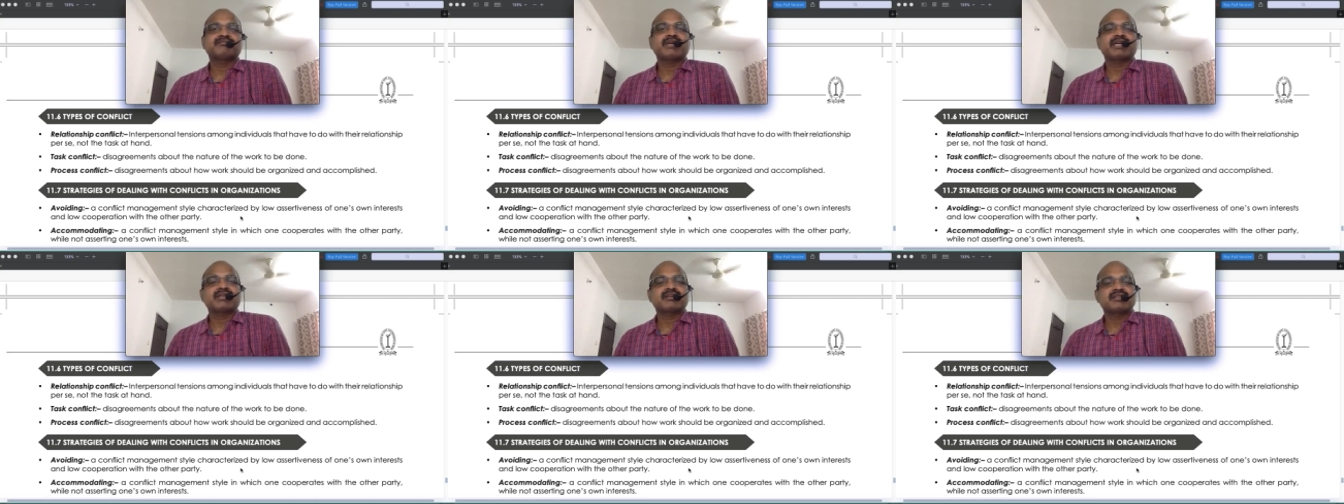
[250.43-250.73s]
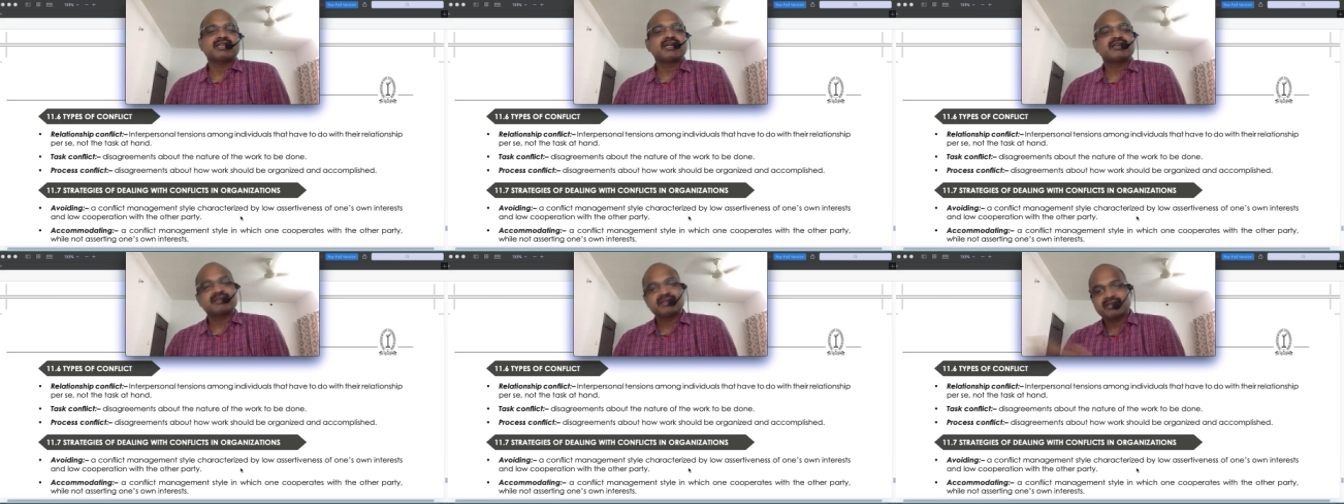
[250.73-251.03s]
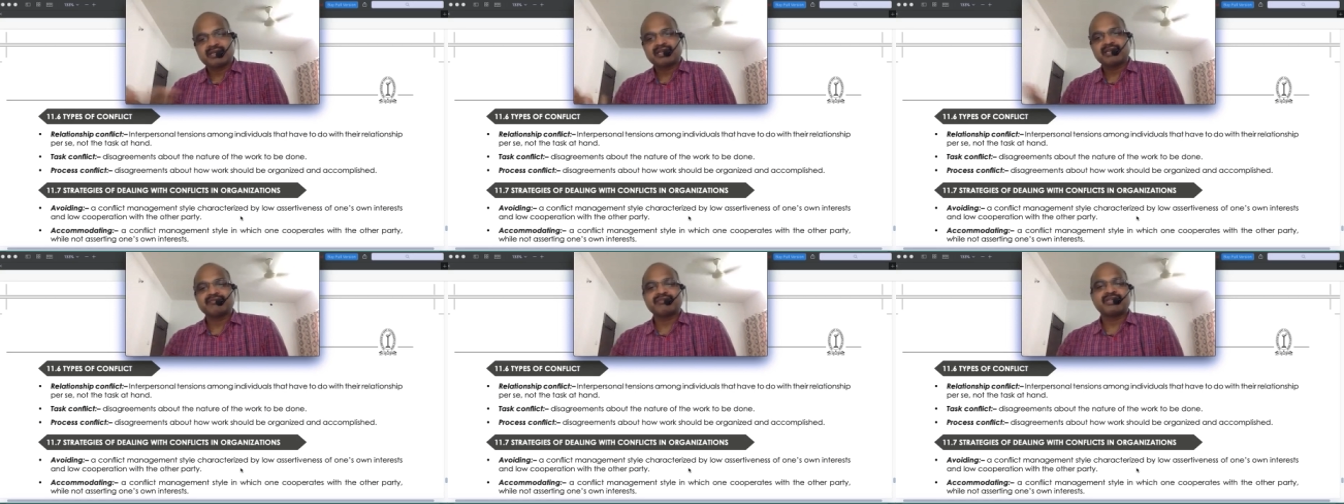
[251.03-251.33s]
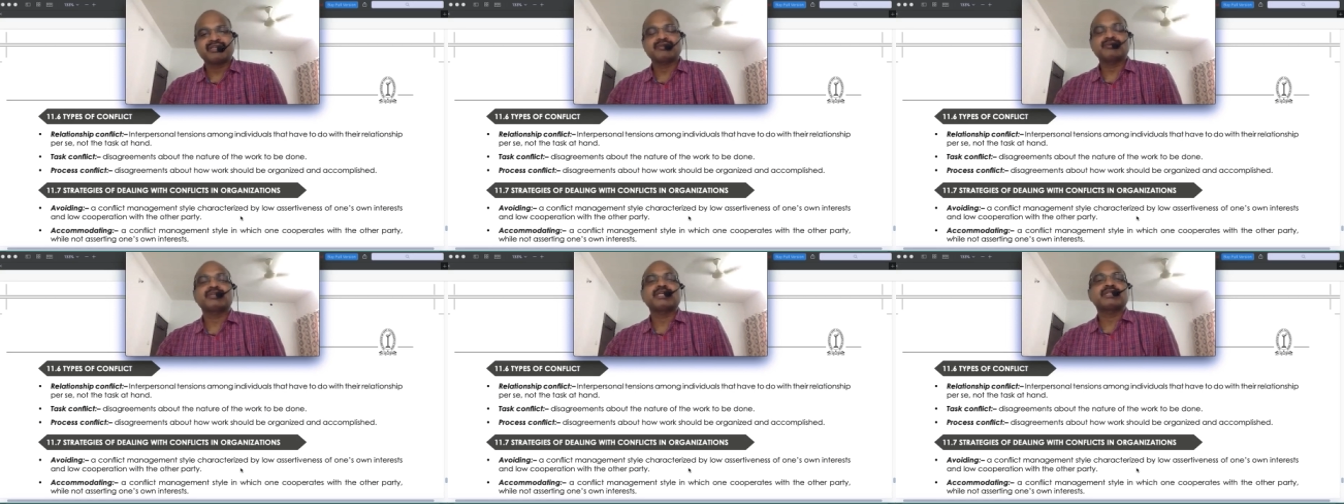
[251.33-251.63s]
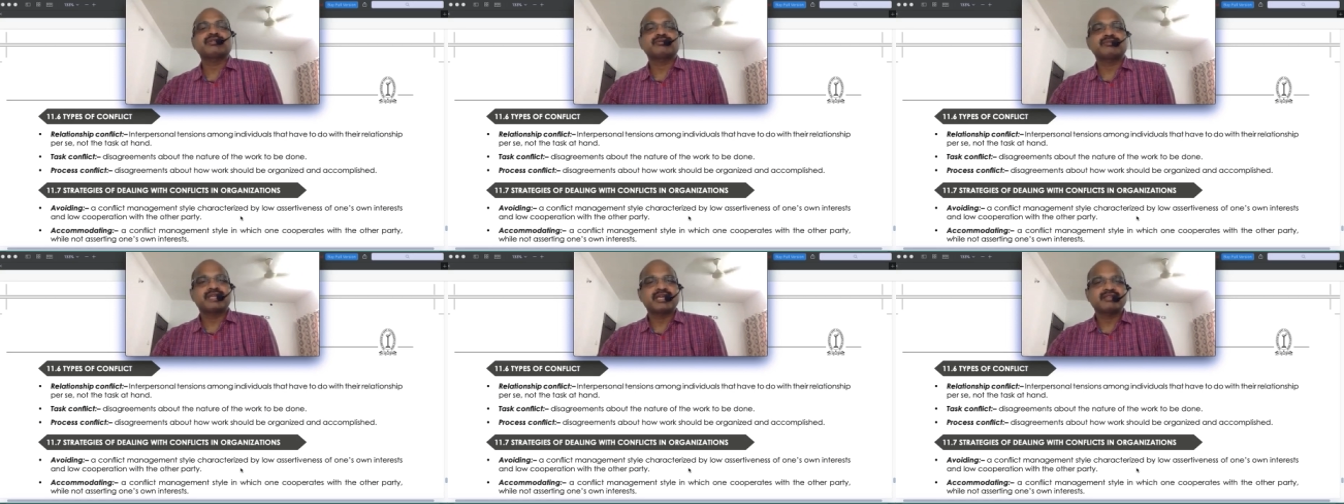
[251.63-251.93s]
but that anyway you
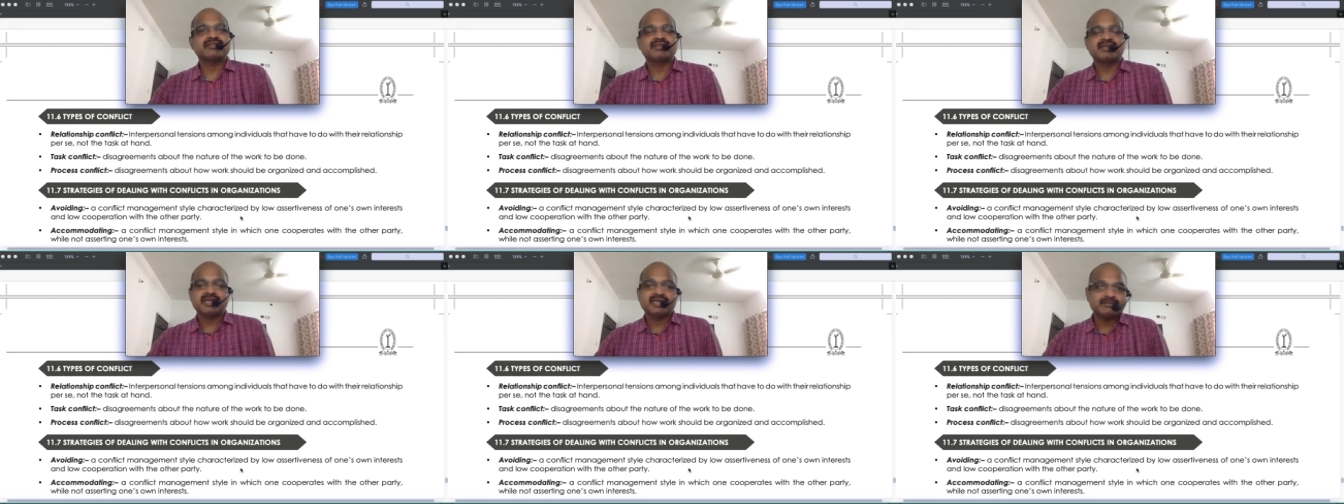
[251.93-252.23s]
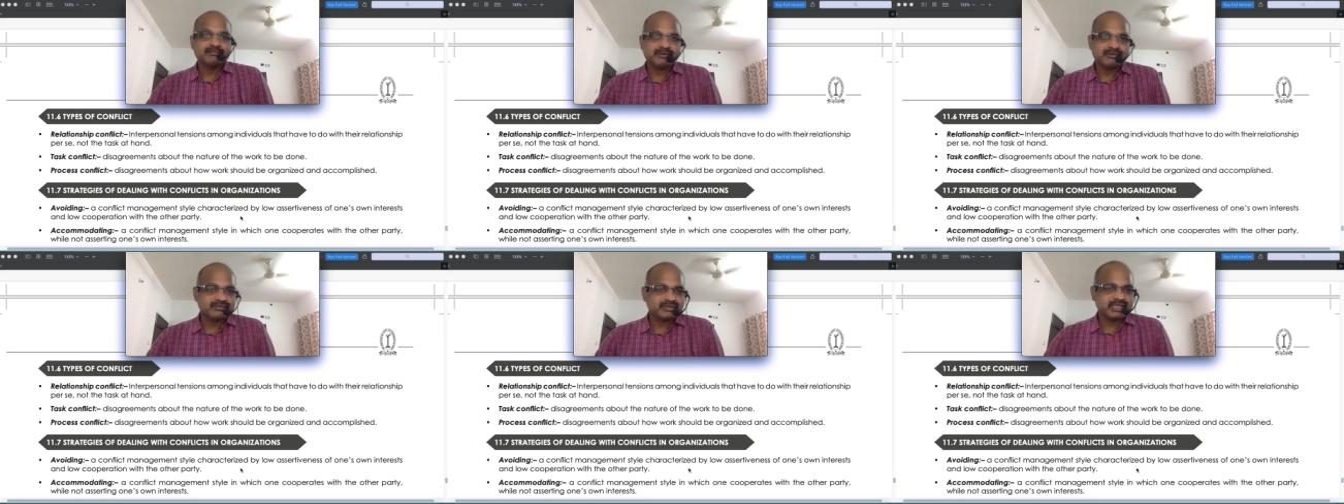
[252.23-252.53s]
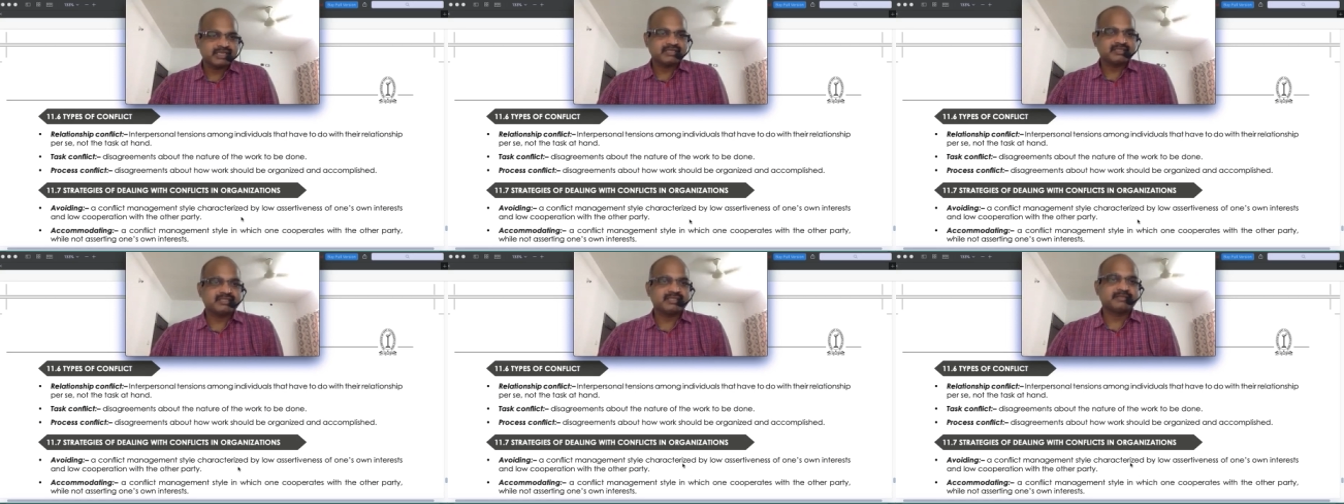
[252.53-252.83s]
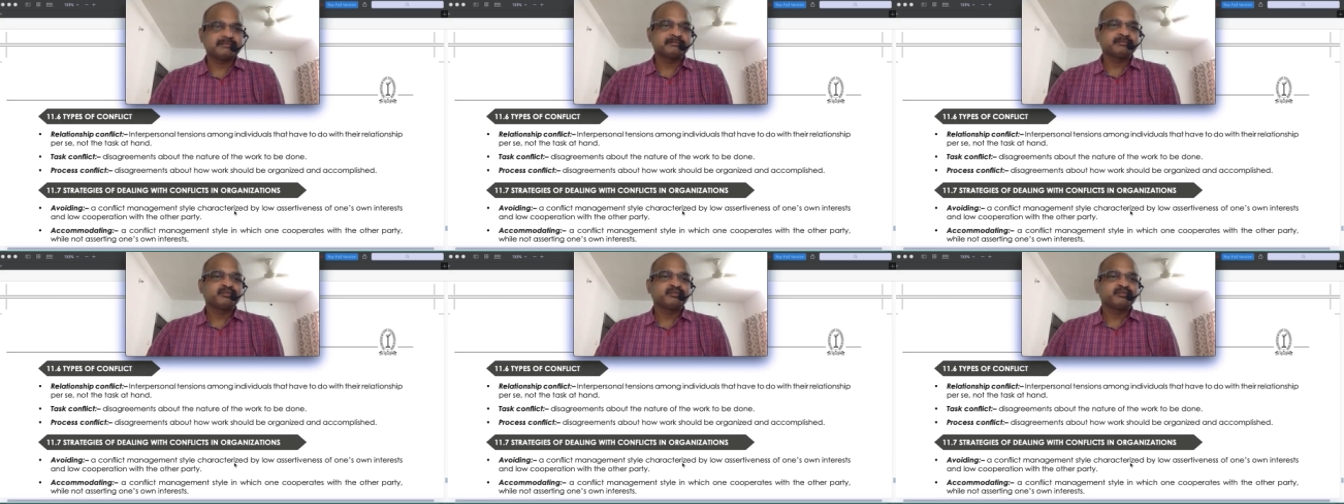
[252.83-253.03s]
need to take the help of a teacher.